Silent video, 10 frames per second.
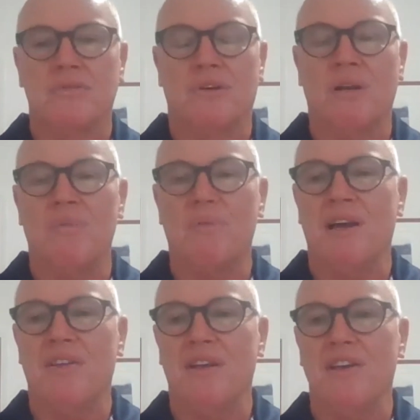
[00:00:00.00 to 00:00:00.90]
all up and
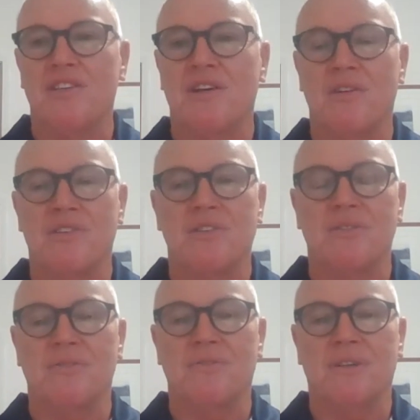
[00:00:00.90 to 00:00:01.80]
down the east coast
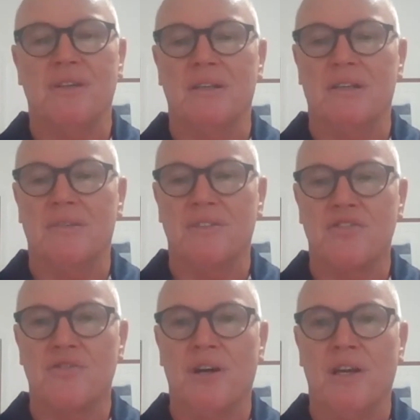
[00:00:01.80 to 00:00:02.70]
of
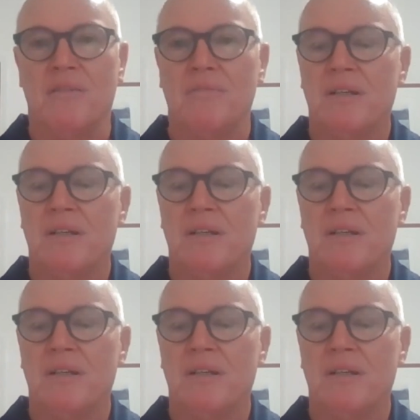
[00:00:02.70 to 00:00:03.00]
Australia,